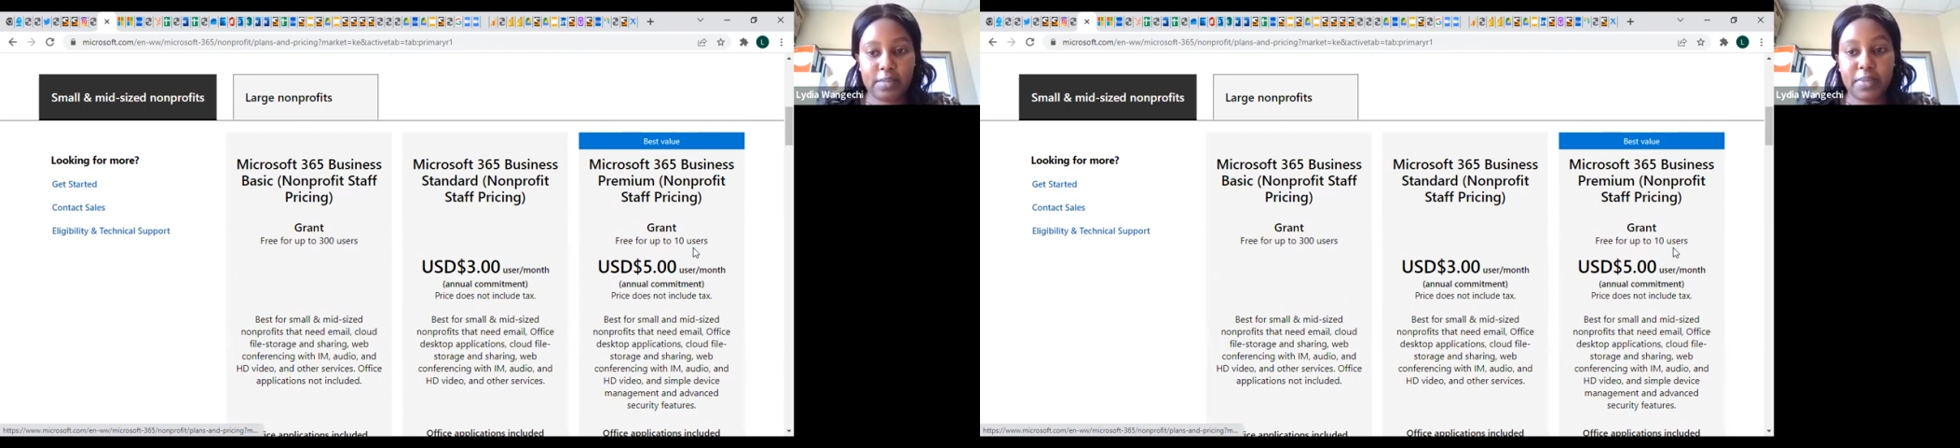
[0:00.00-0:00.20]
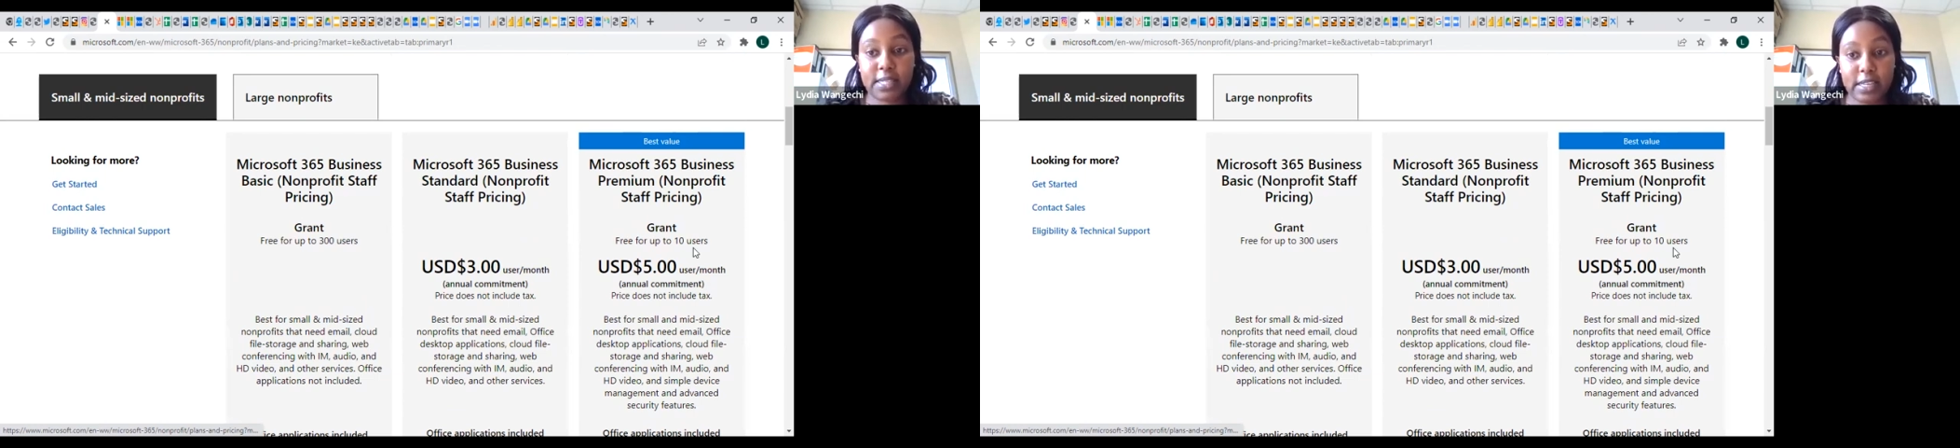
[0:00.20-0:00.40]

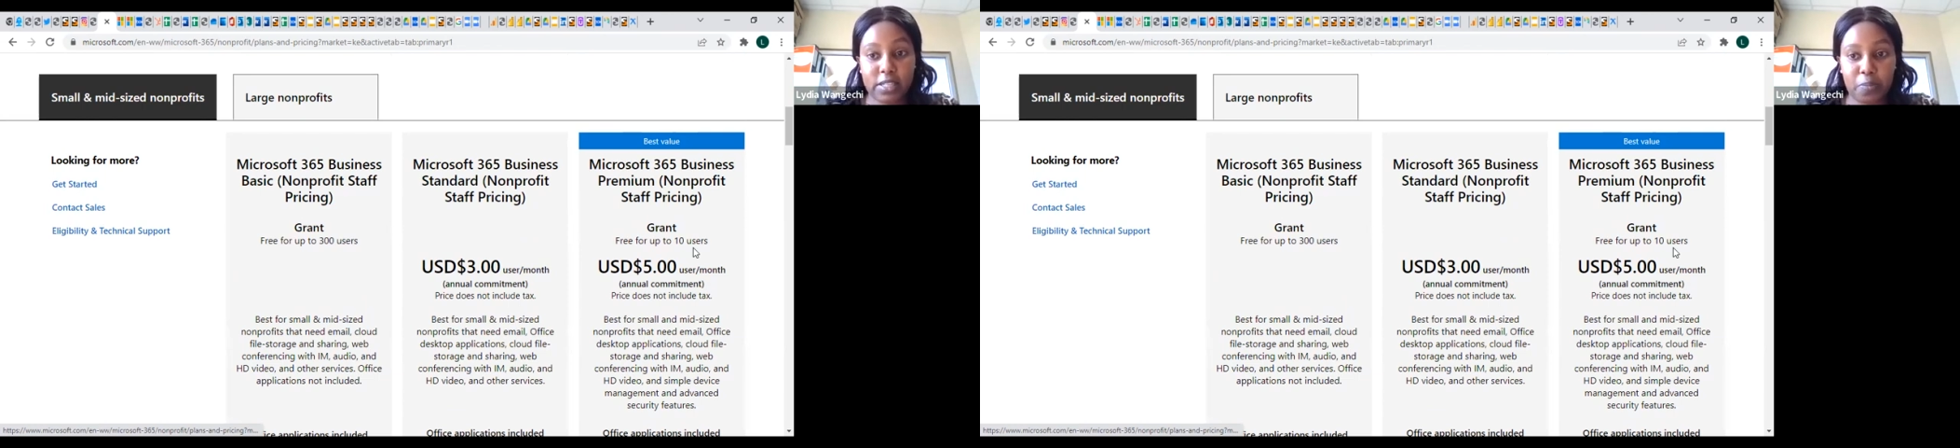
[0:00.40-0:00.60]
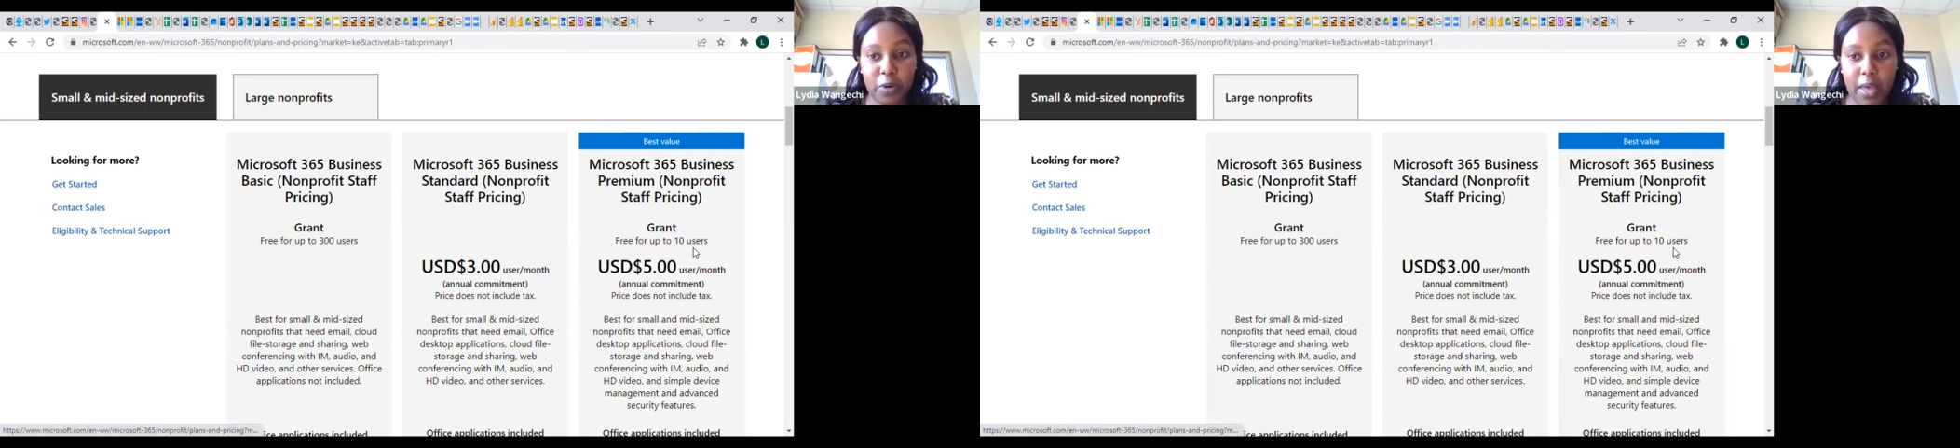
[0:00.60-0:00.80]

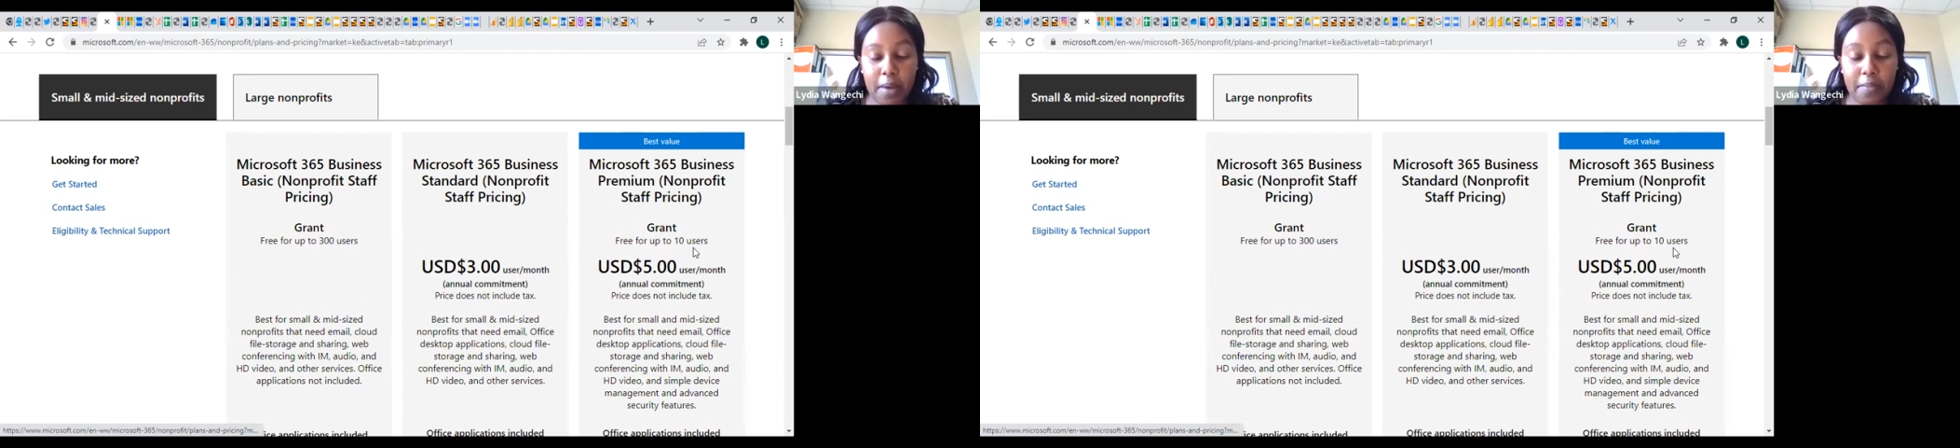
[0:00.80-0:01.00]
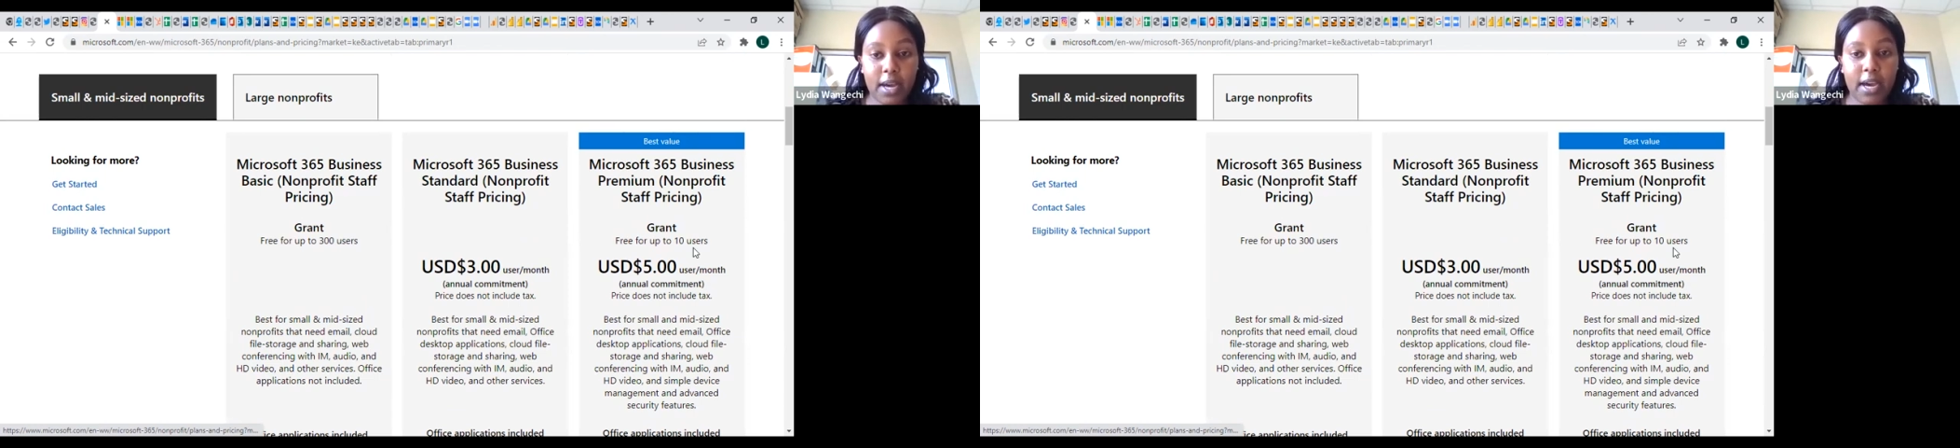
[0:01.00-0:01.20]
Business Premium